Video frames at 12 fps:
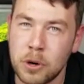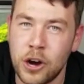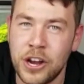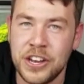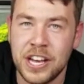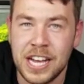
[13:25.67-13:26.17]

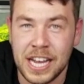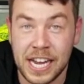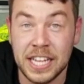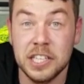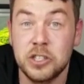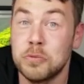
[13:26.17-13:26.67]
button,
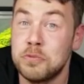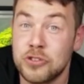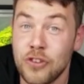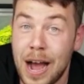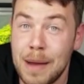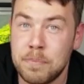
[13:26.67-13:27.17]
hit the
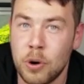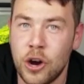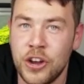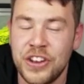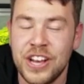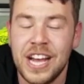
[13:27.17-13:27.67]
subscribe
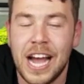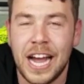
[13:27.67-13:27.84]
button,